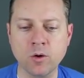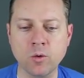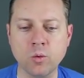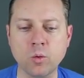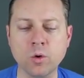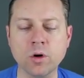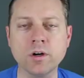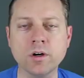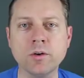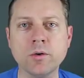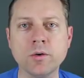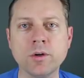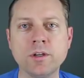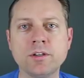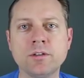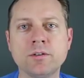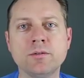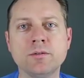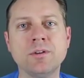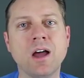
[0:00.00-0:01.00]
We're going
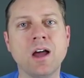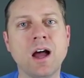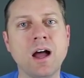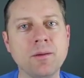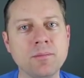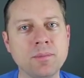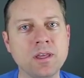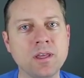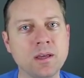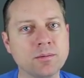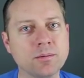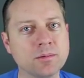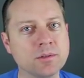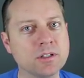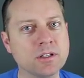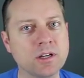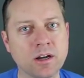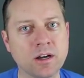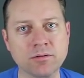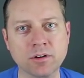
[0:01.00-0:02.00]
to not be able to
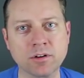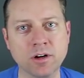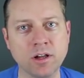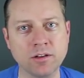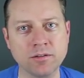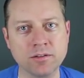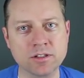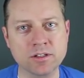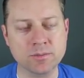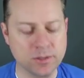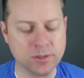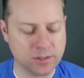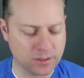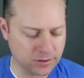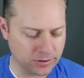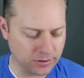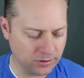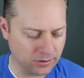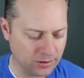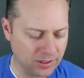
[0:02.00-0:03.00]
cover all of this
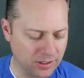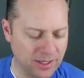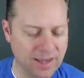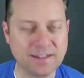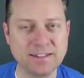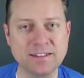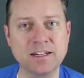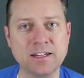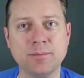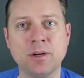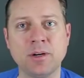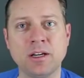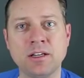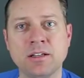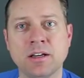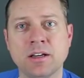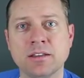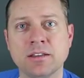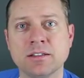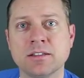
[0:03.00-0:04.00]
material. The last time I
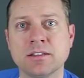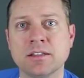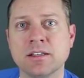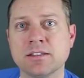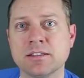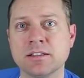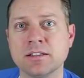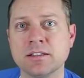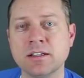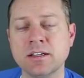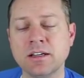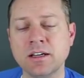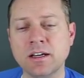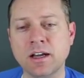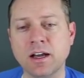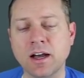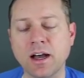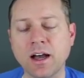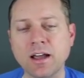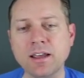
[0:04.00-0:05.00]
taught this lesson,
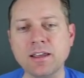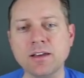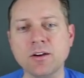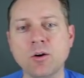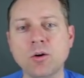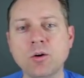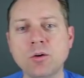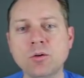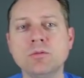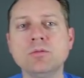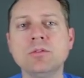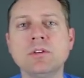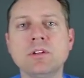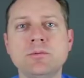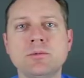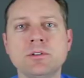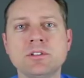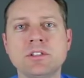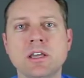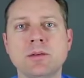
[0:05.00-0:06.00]
I only
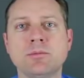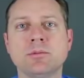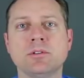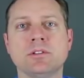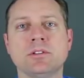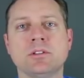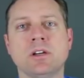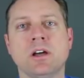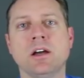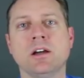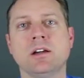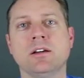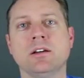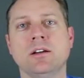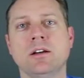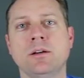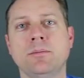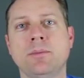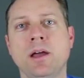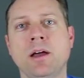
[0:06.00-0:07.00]
was able to talk
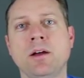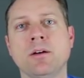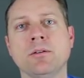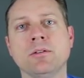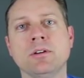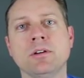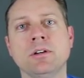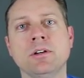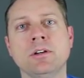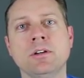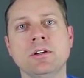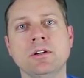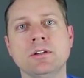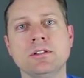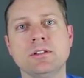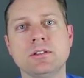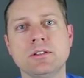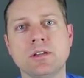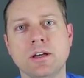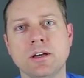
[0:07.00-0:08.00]
about
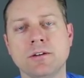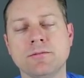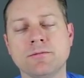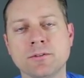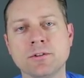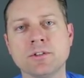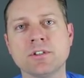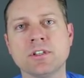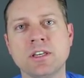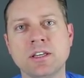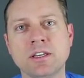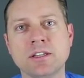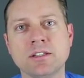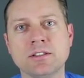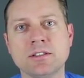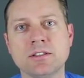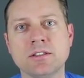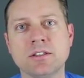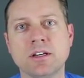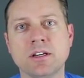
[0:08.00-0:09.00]
uh, 1
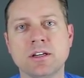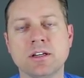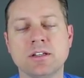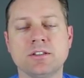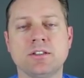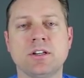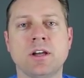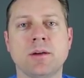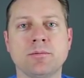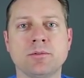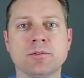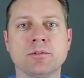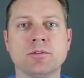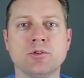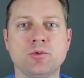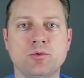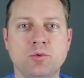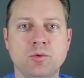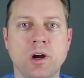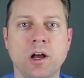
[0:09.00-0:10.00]
Kings uh, chapter
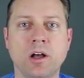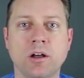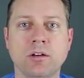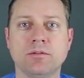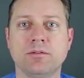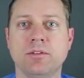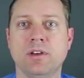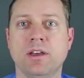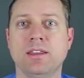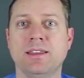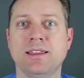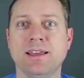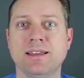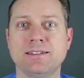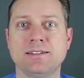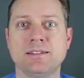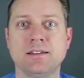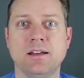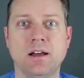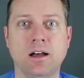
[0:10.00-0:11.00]
12, and
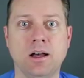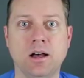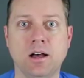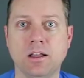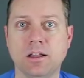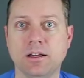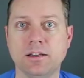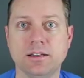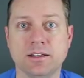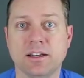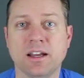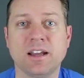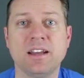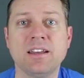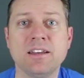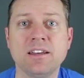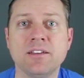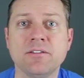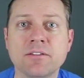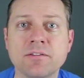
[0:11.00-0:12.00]
that's all I did. I
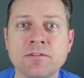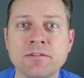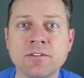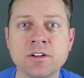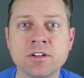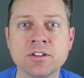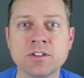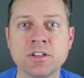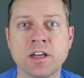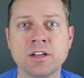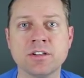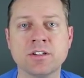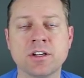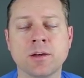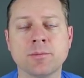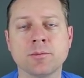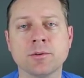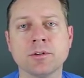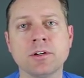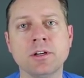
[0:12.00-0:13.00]
didn't even finish that
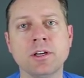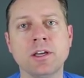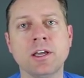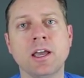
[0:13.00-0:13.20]
chapter.